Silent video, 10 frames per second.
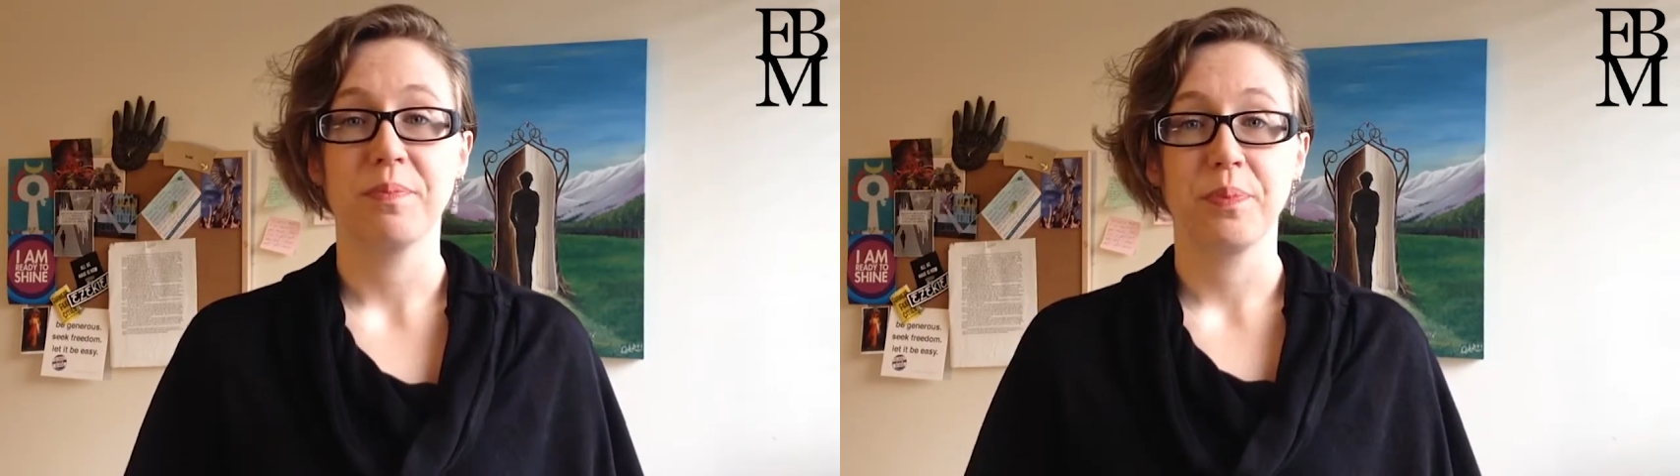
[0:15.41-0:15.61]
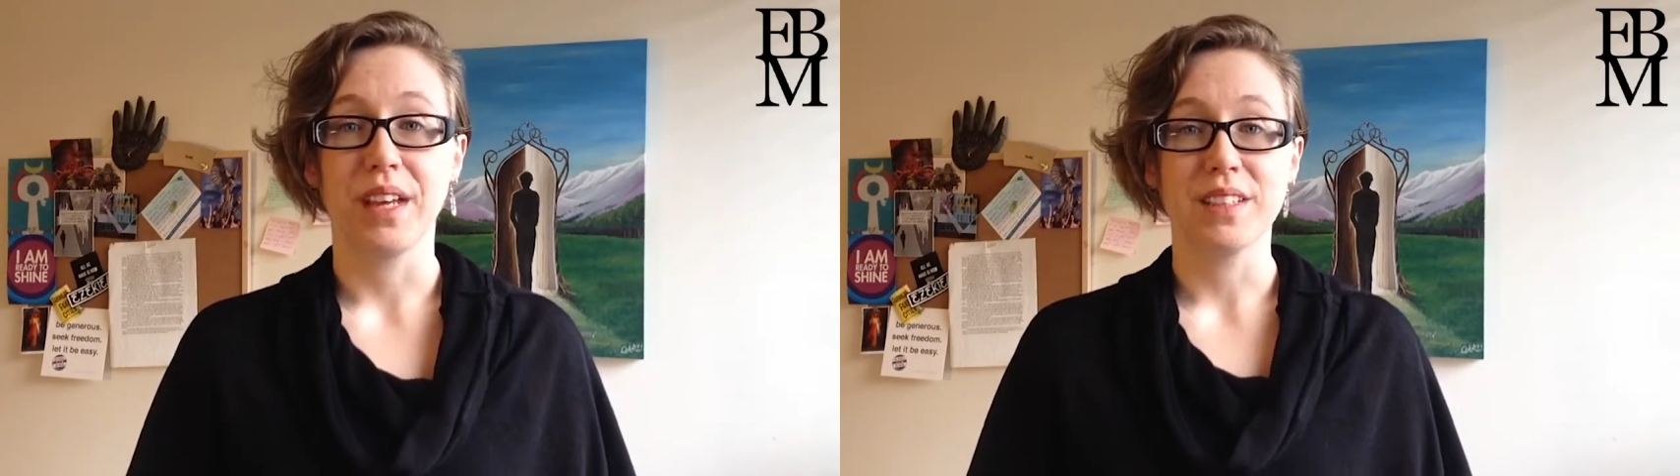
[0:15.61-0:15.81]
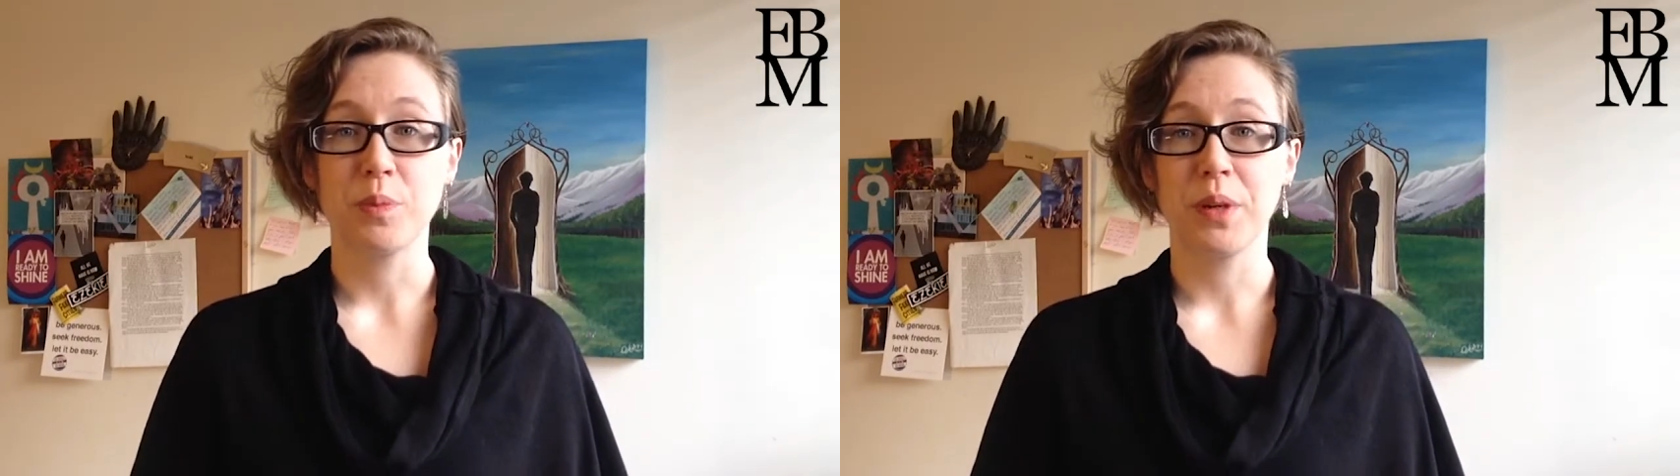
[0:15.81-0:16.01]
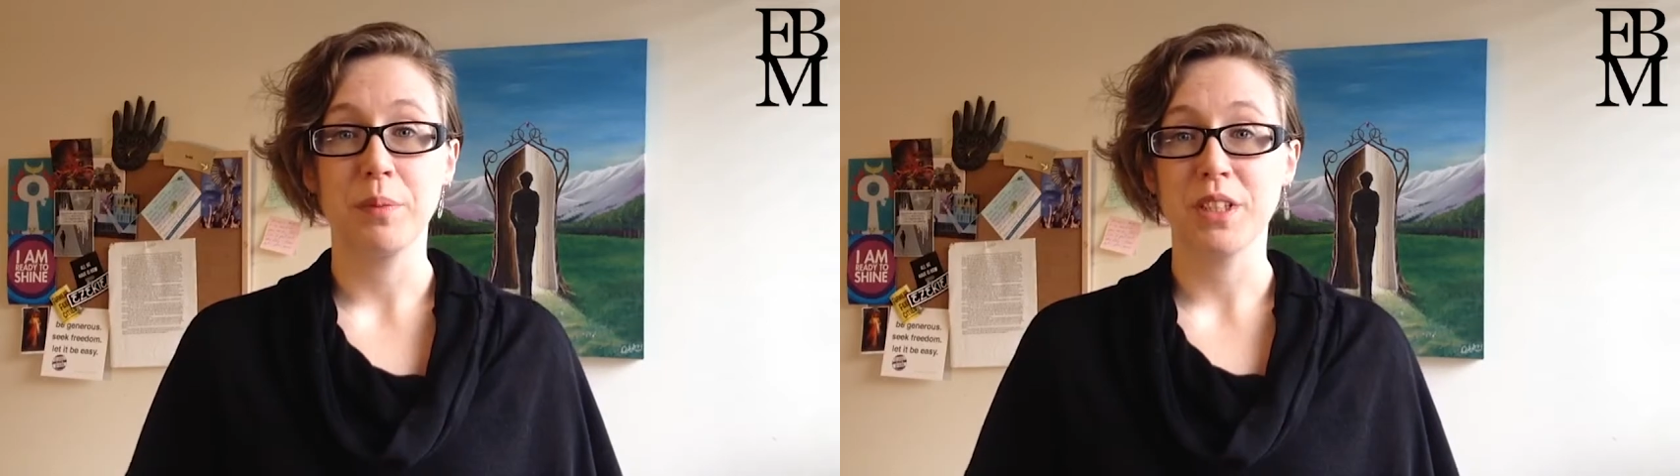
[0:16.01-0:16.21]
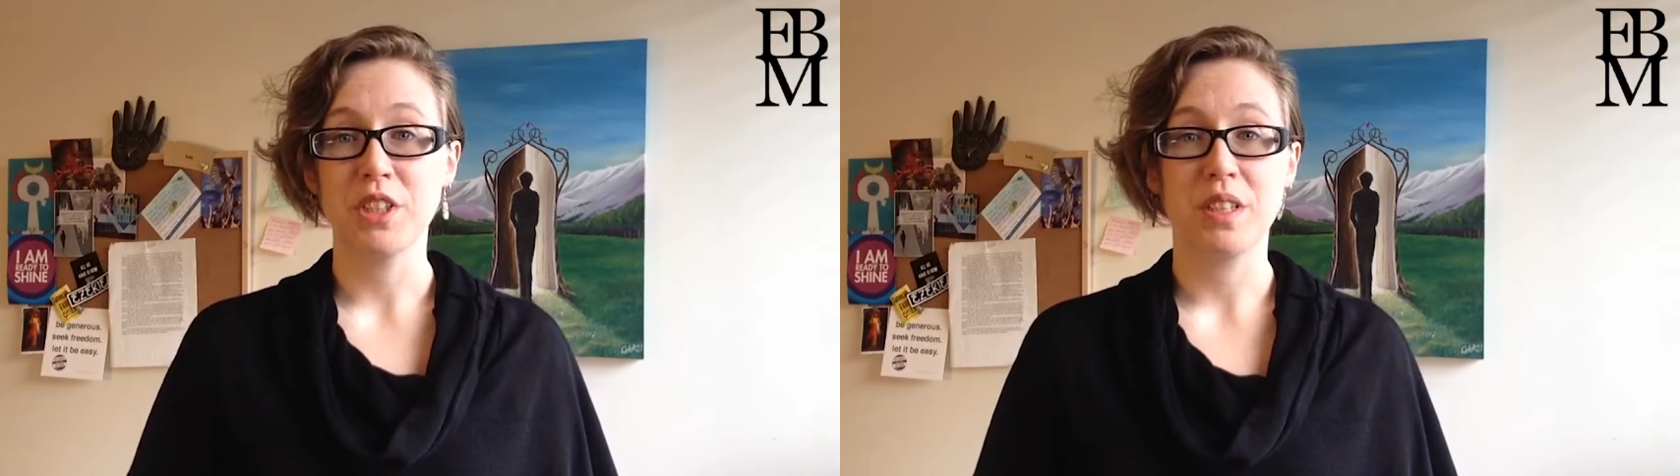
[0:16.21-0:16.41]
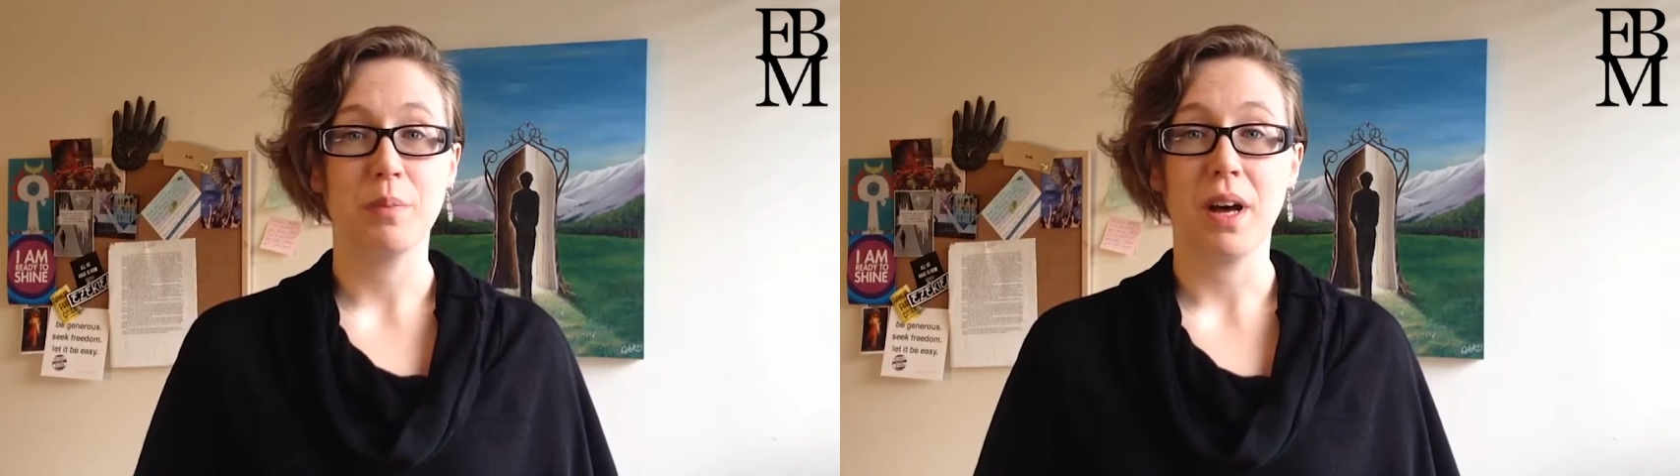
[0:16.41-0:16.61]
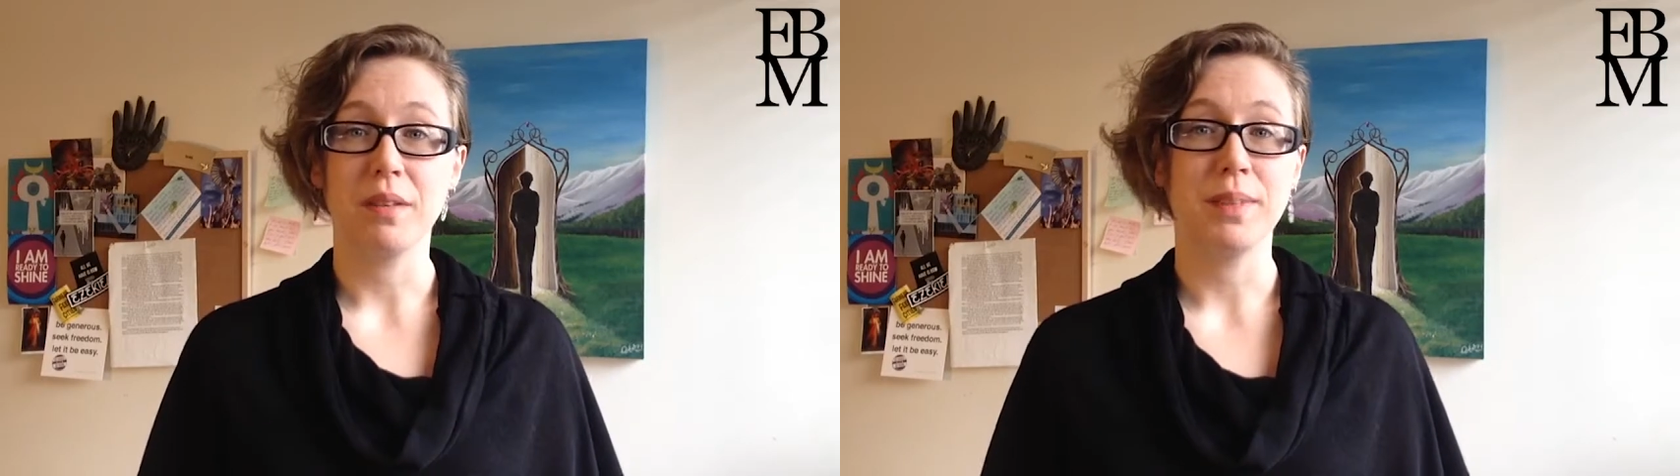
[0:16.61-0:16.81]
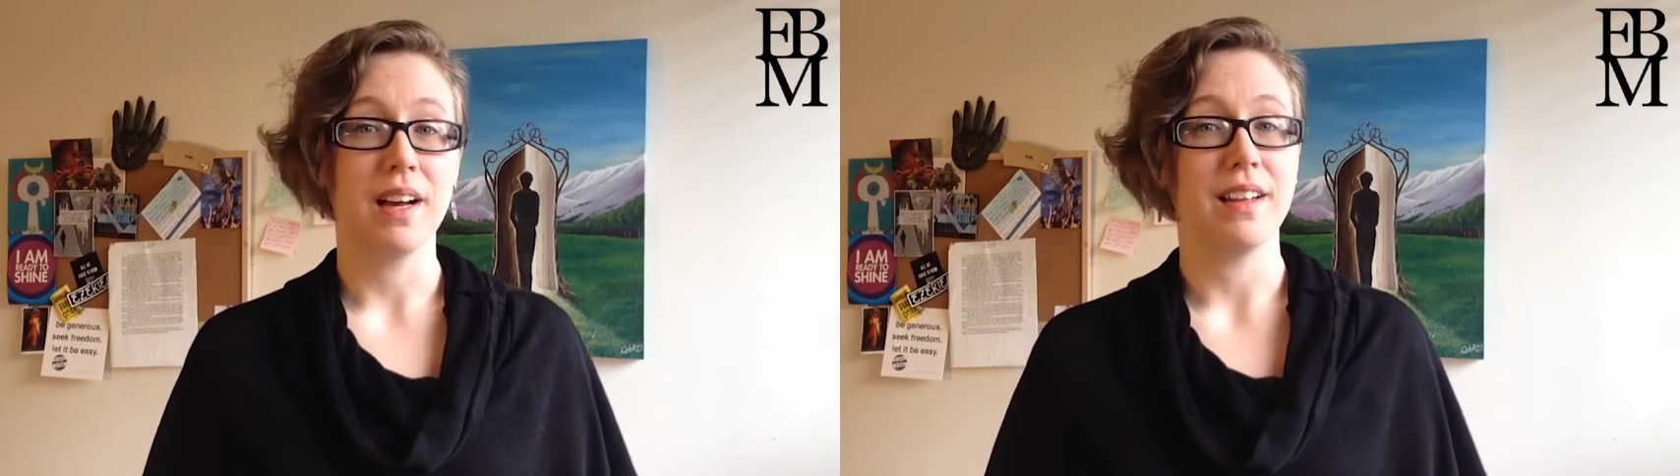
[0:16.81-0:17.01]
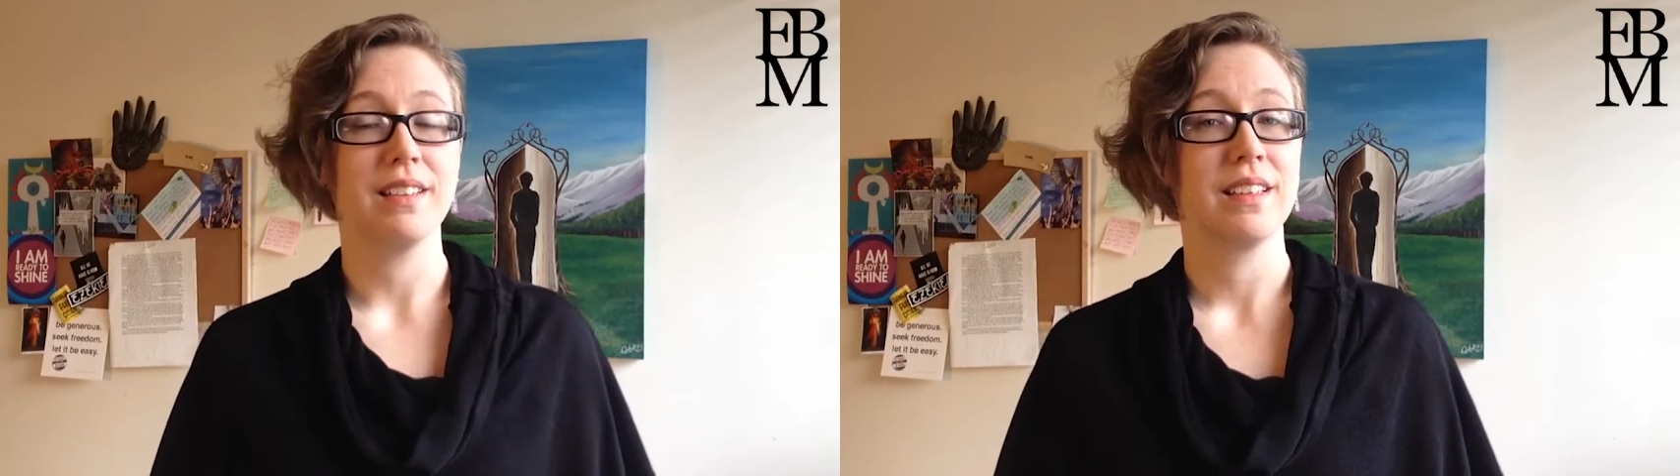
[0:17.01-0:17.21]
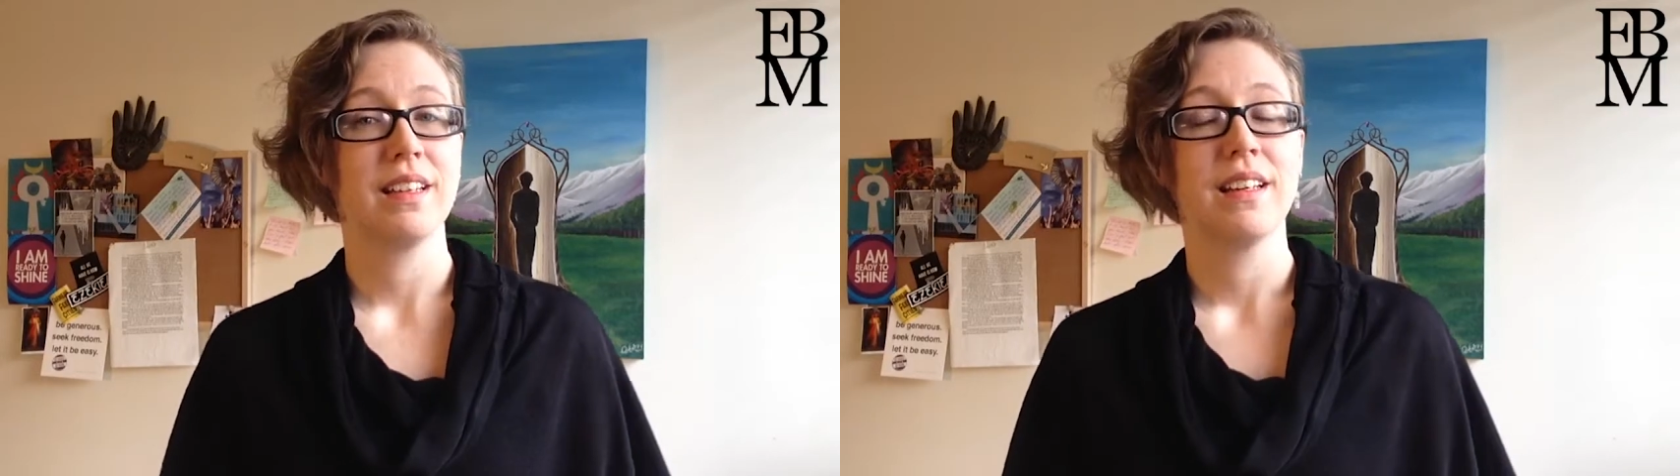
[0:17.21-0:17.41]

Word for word: That's pretty much the bottom line.